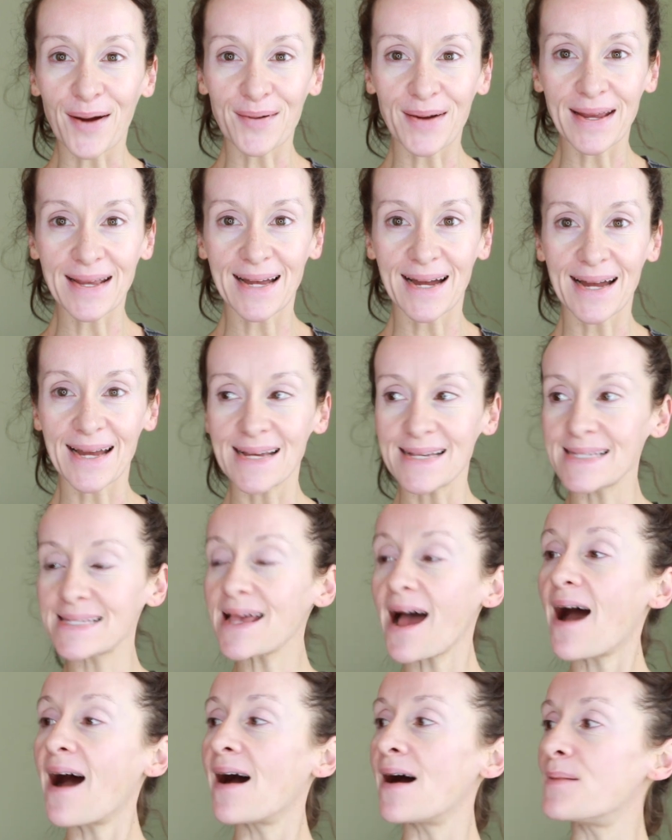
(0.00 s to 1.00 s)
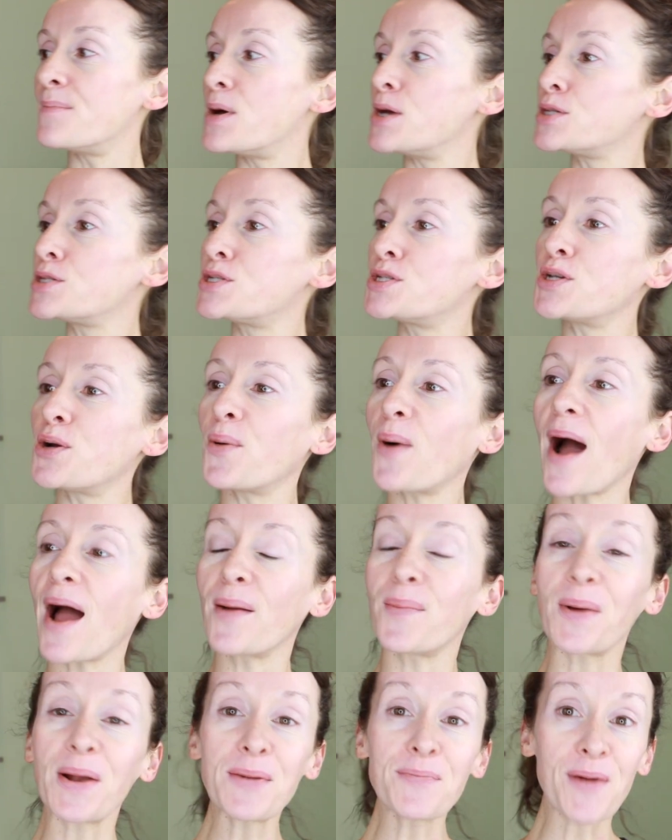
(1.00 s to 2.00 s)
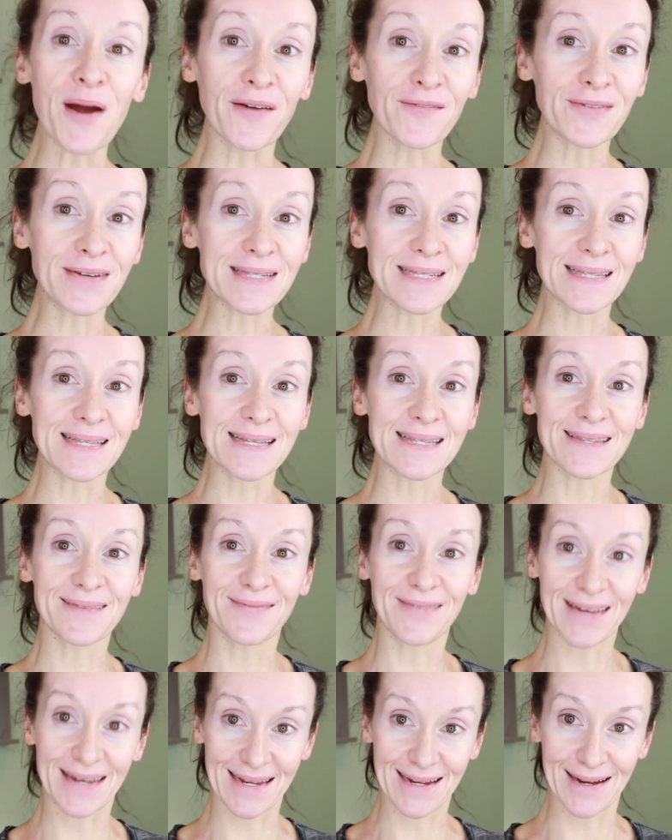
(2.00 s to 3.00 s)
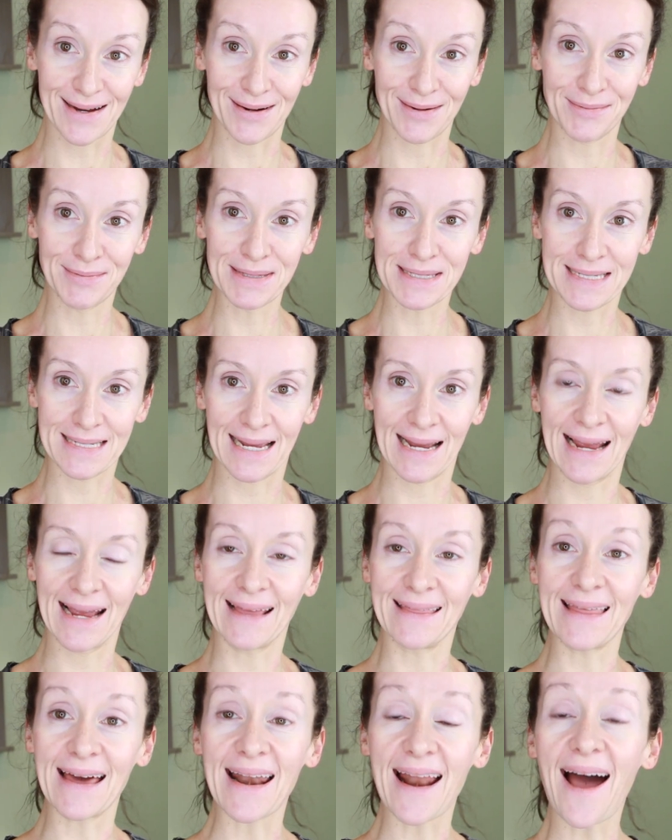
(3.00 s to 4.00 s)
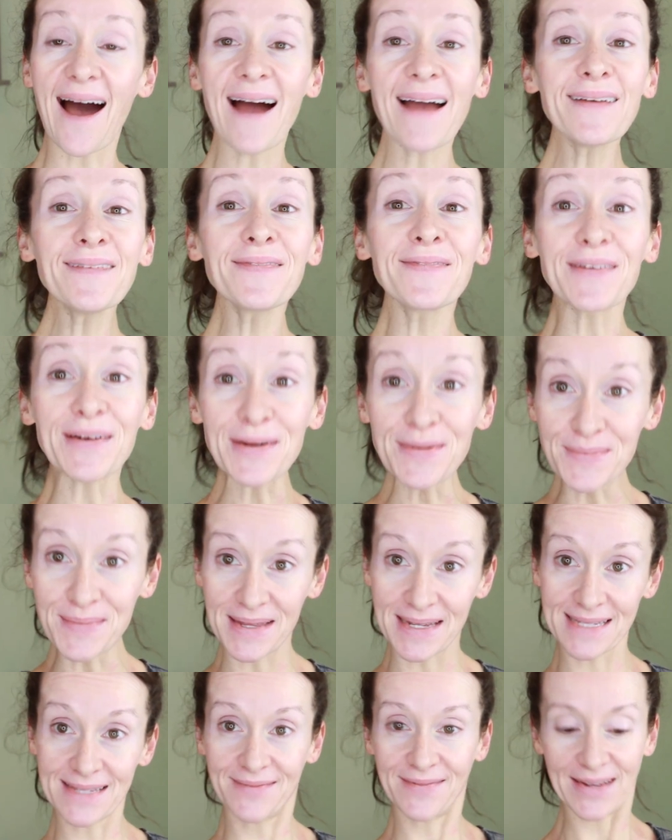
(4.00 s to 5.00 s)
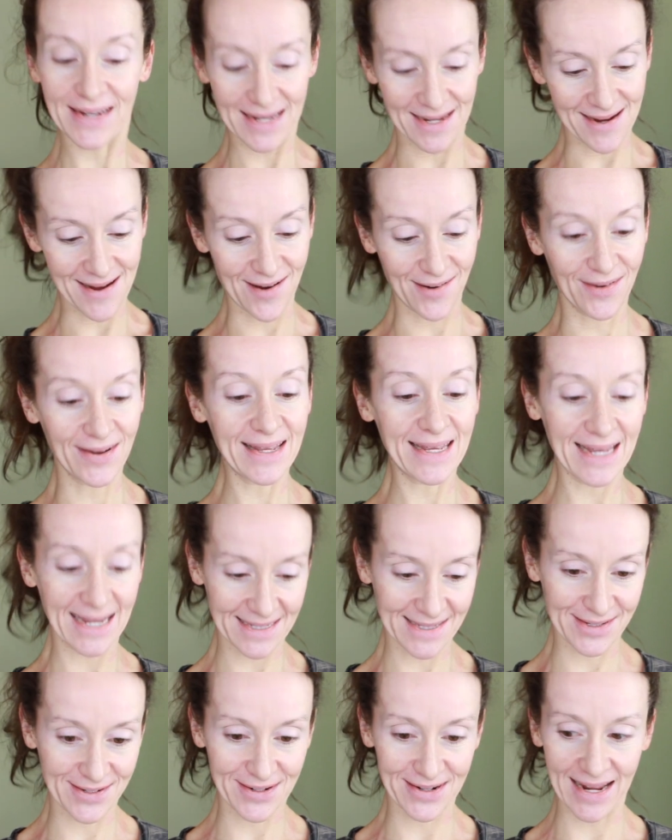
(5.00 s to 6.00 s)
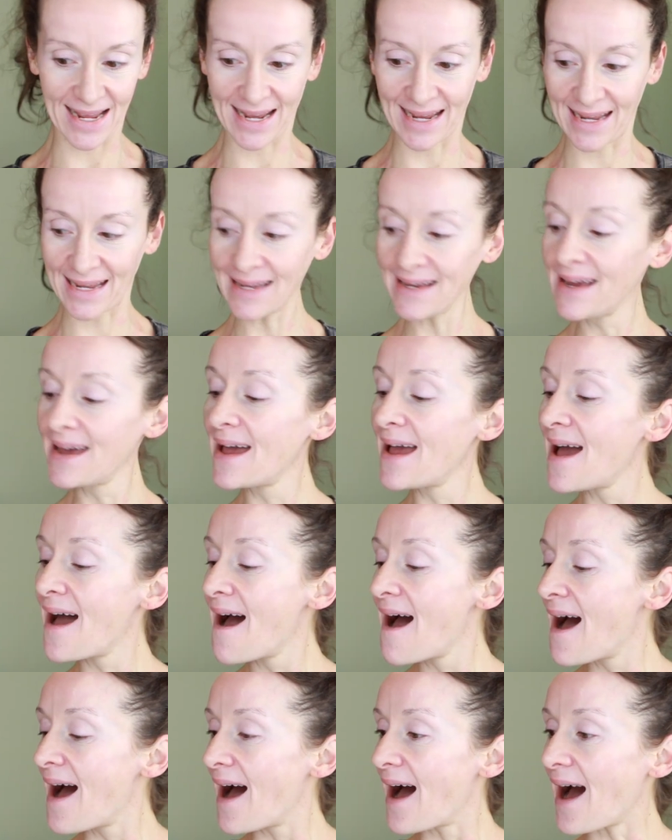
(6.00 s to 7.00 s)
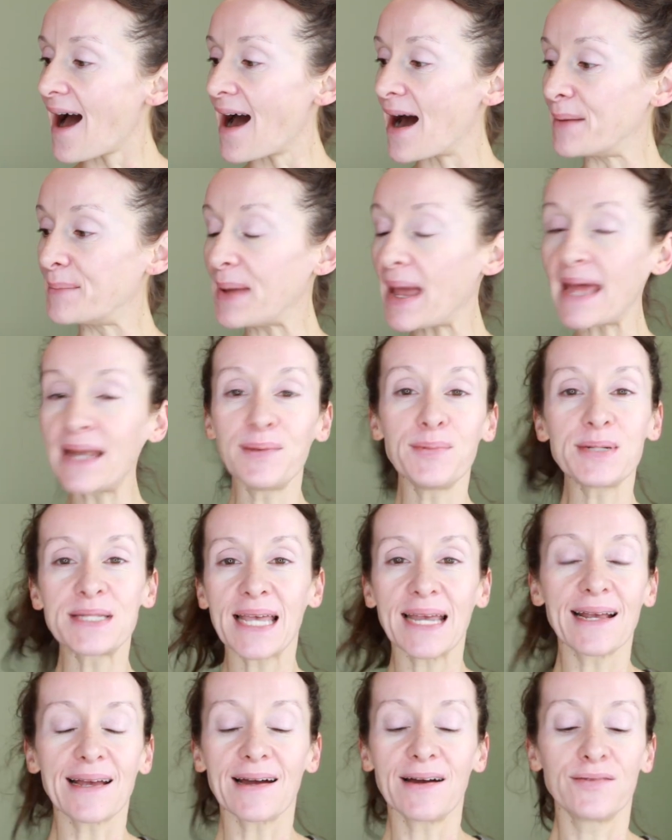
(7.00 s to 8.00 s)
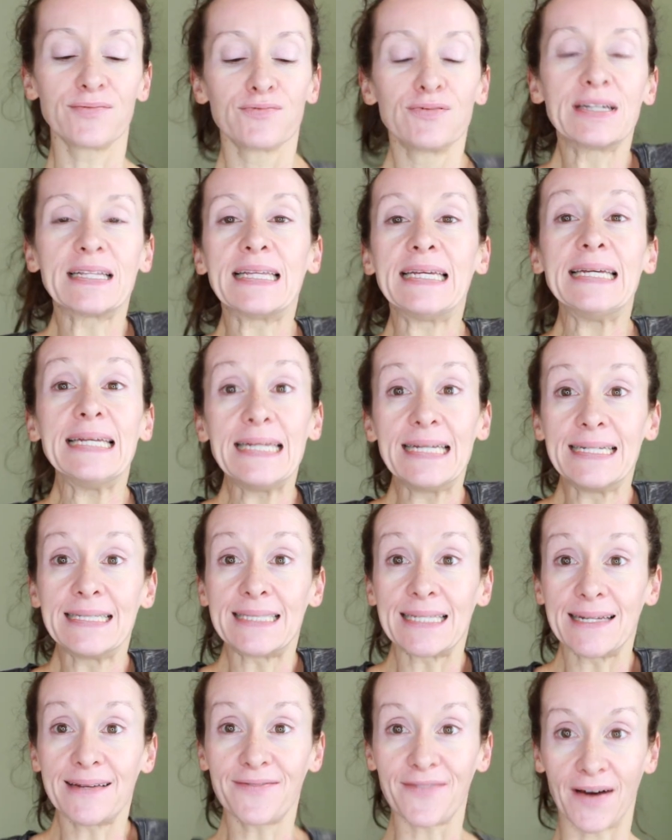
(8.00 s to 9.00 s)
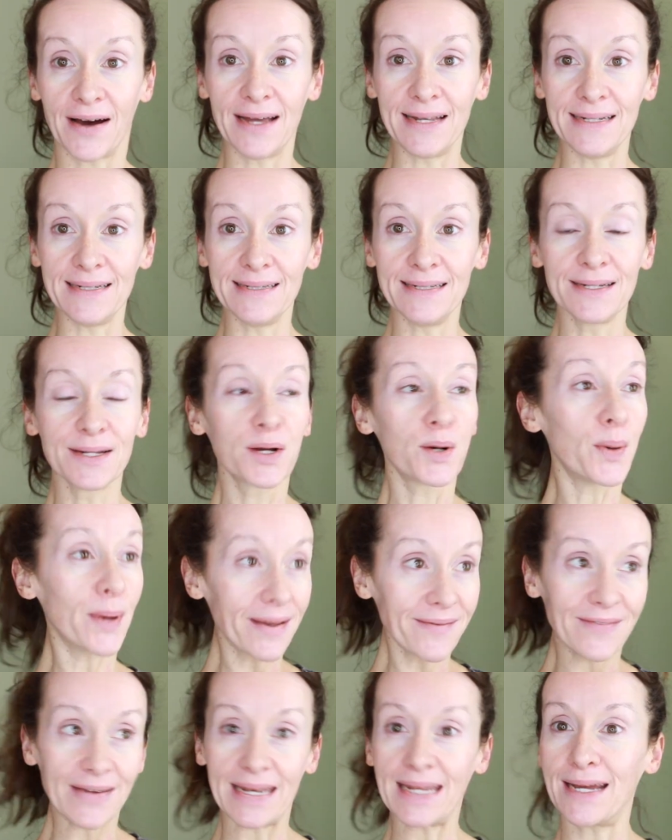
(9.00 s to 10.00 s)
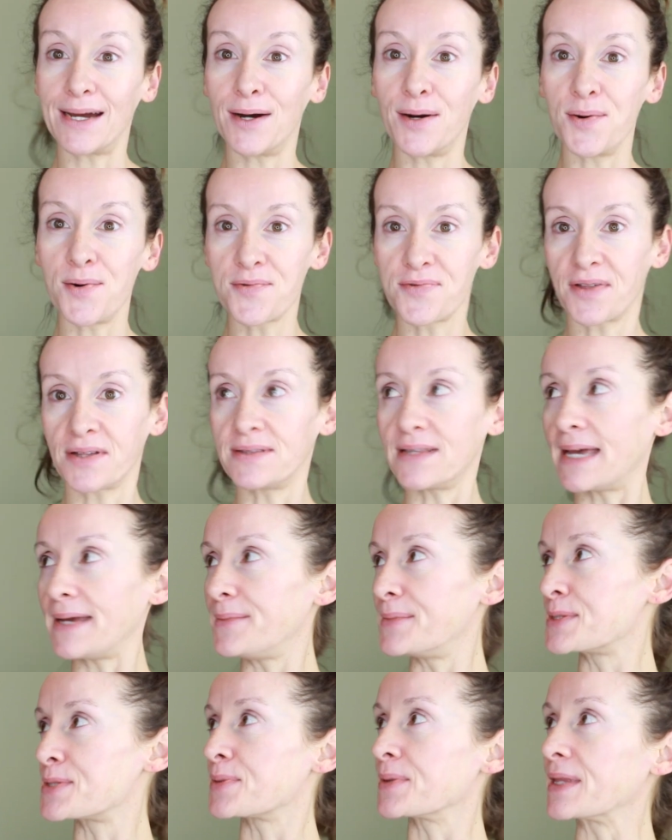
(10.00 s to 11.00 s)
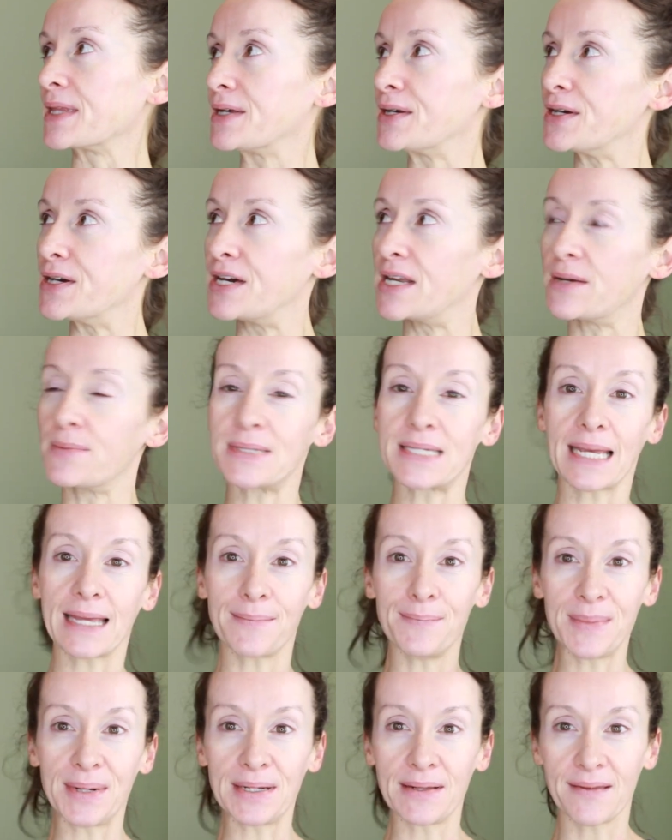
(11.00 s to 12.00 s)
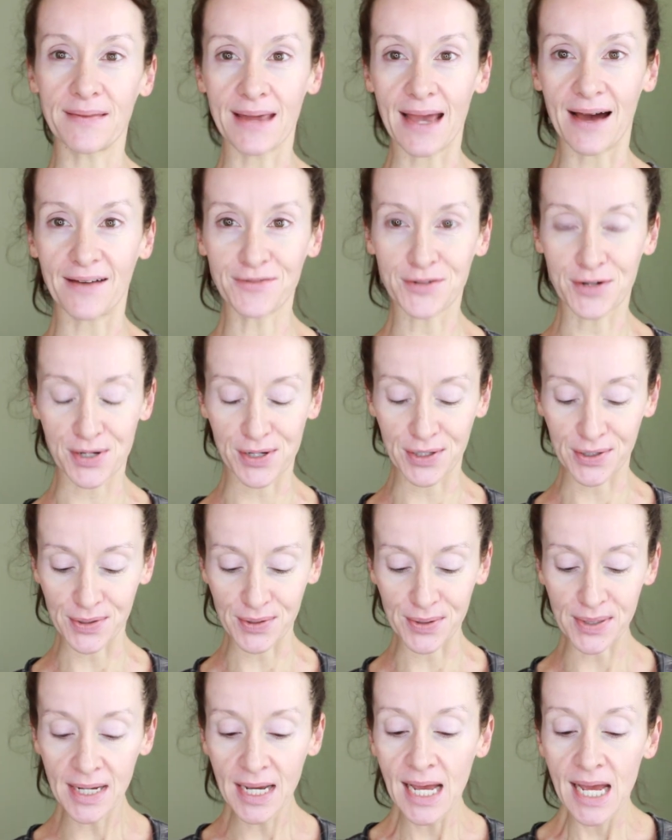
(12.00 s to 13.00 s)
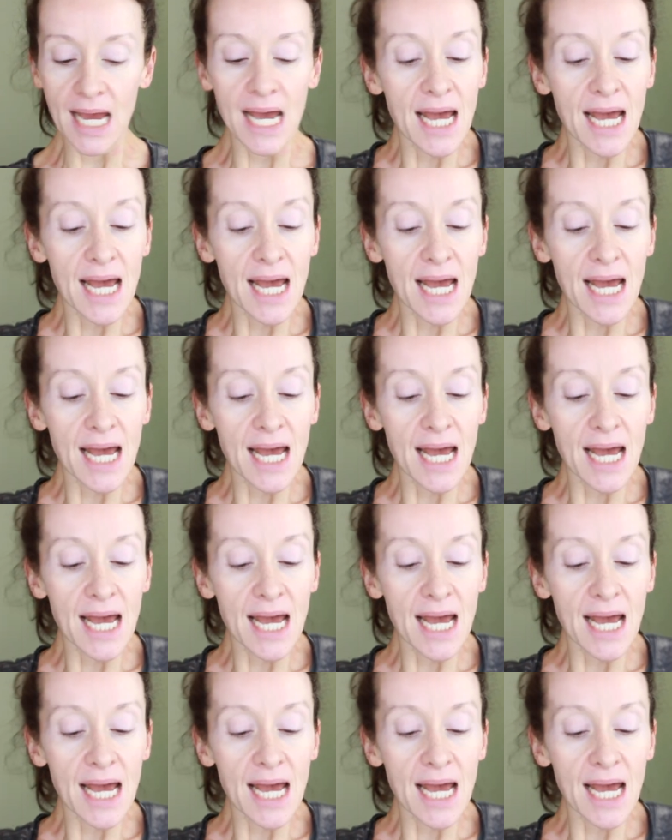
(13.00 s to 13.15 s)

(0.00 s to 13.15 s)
Alright guys, so I want to preface this video with saying that I filmed this video yesterday and it was like a really easy, fun, quick video. The light was really good. It was like middle of the afternoon.